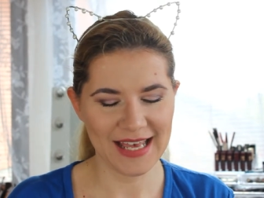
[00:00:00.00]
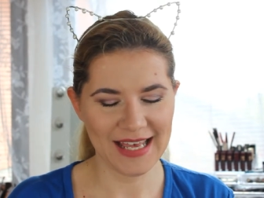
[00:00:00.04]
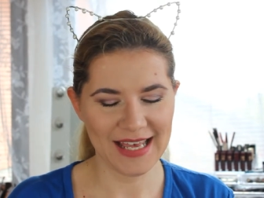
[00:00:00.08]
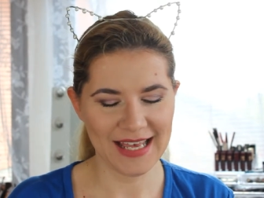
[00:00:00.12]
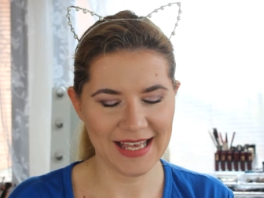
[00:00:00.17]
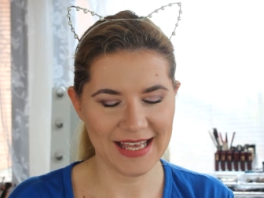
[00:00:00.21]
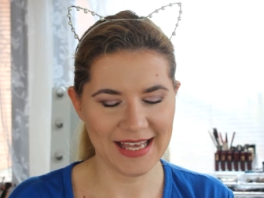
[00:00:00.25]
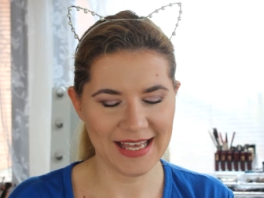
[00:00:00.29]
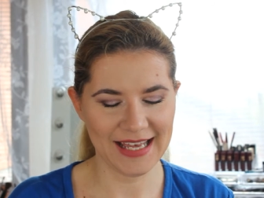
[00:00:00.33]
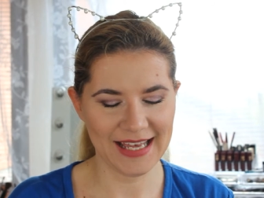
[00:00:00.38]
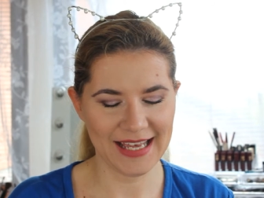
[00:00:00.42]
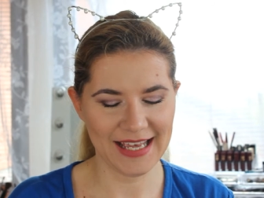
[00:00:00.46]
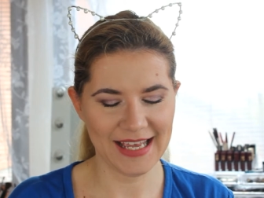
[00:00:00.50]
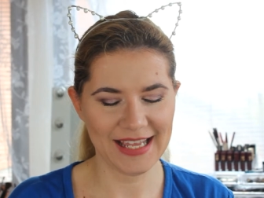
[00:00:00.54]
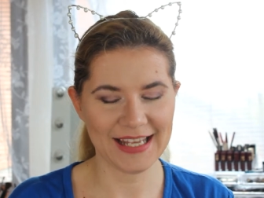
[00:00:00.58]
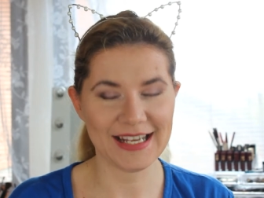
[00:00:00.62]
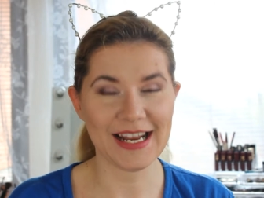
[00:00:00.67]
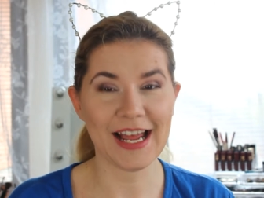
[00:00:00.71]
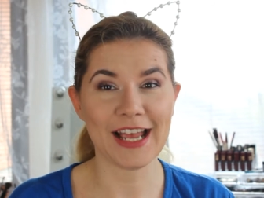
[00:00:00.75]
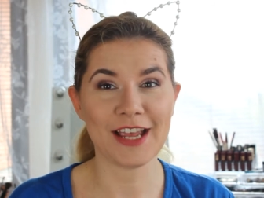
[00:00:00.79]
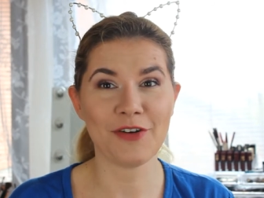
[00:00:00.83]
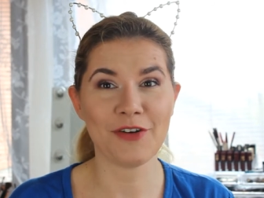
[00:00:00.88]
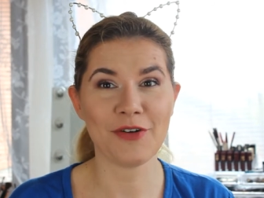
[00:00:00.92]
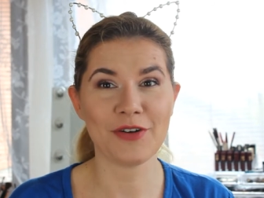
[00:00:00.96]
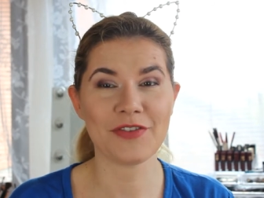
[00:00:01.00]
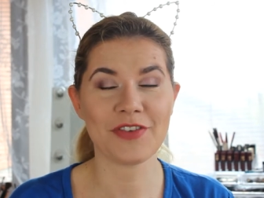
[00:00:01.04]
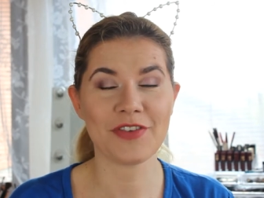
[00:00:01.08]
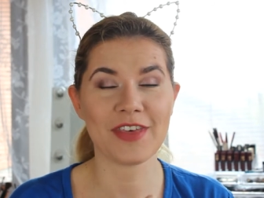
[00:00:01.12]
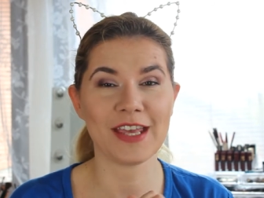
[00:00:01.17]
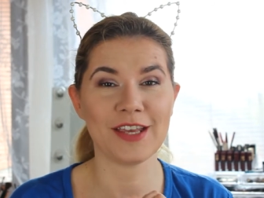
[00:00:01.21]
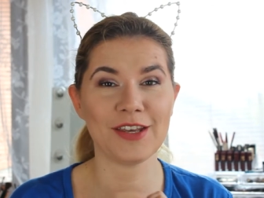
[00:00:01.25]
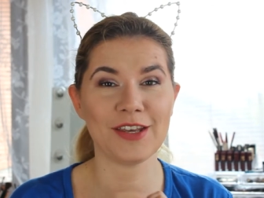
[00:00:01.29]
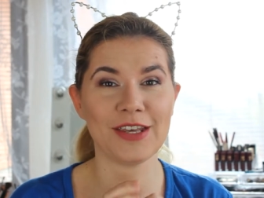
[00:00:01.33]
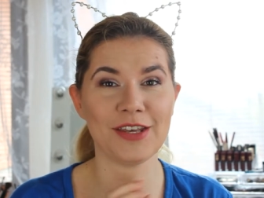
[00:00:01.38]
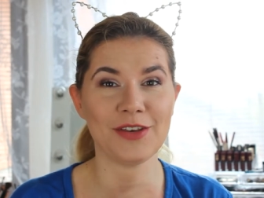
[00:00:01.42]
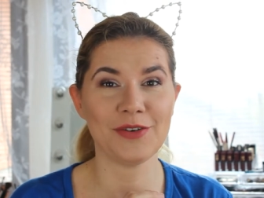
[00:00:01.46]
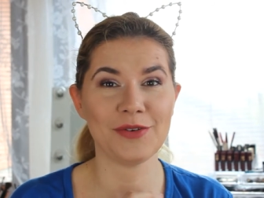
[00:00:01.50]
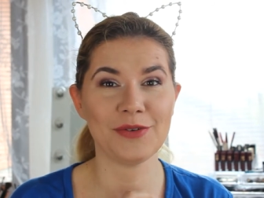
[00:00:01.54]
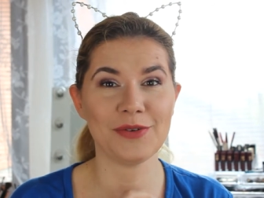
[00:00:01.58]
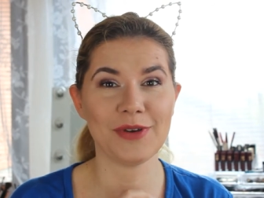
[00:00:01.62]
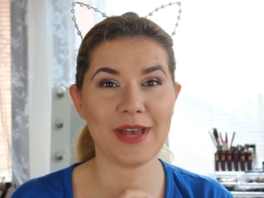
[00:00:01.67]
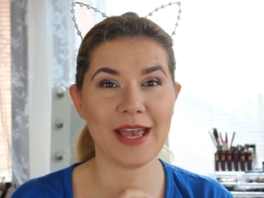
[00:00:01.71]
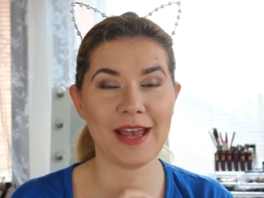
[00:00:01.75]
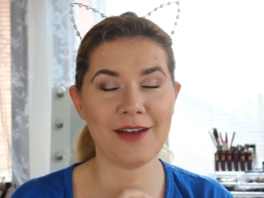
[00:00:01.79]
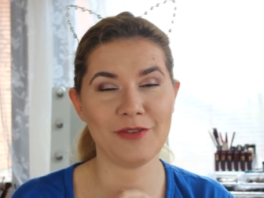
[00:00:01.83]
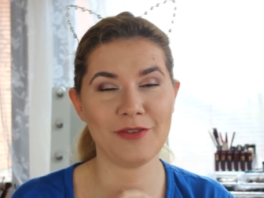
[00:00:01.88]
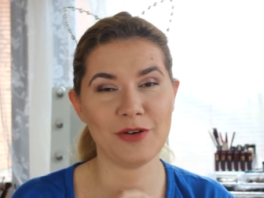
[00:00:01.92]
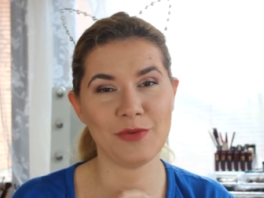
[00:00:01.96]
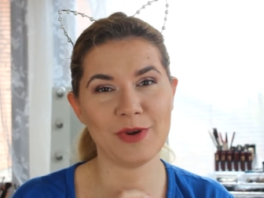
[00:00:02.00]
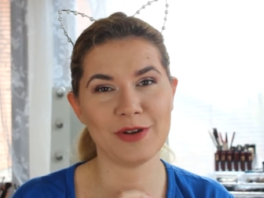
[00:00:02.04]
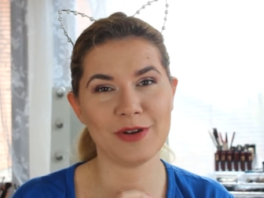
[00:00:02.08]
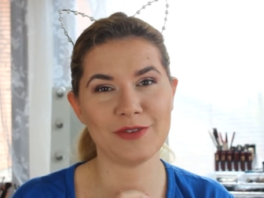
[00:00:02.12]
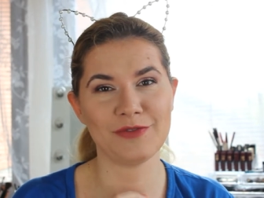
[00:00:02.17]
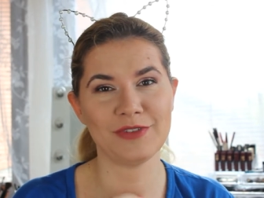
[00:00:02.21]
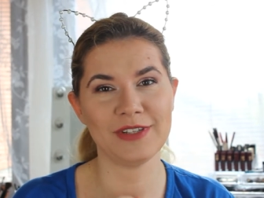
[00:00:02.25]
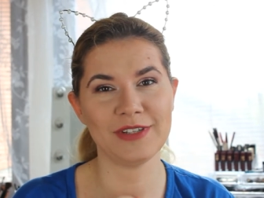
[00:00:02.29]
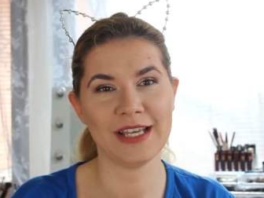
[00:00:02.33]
uh, and I thank you everyone